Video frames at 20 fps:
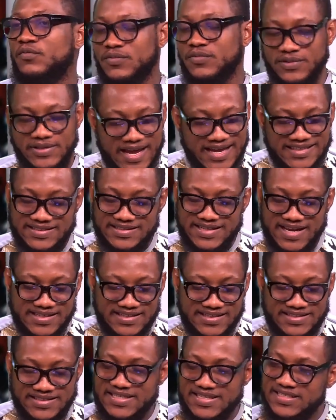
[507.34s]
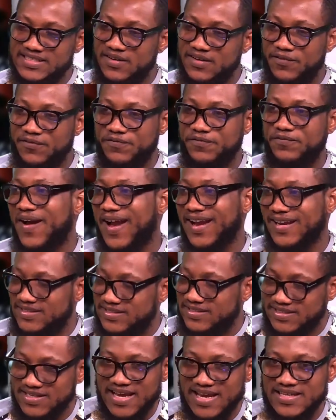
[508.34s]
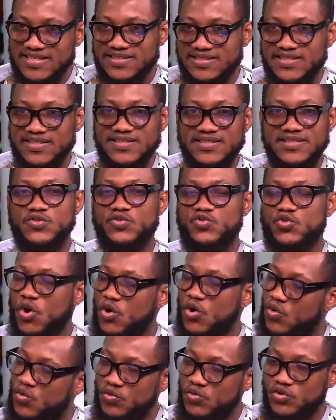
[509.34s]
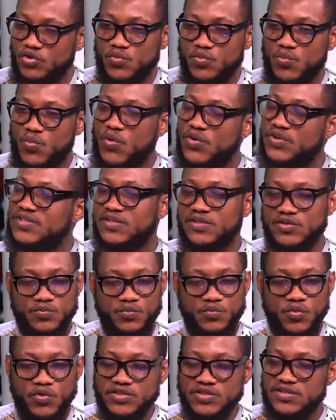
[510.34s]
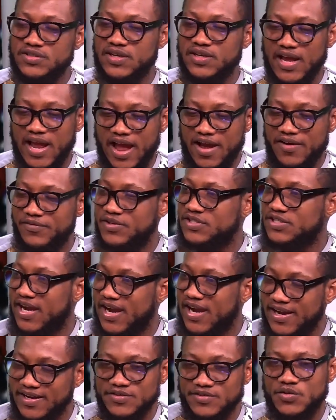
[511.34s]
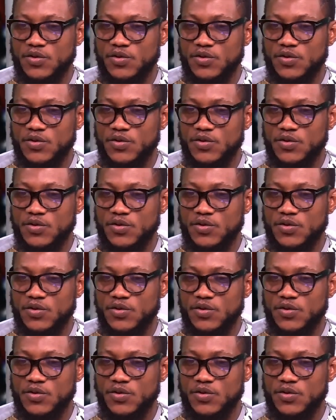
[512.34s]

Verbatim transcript: there's this fight, there is this struggle. You must have a child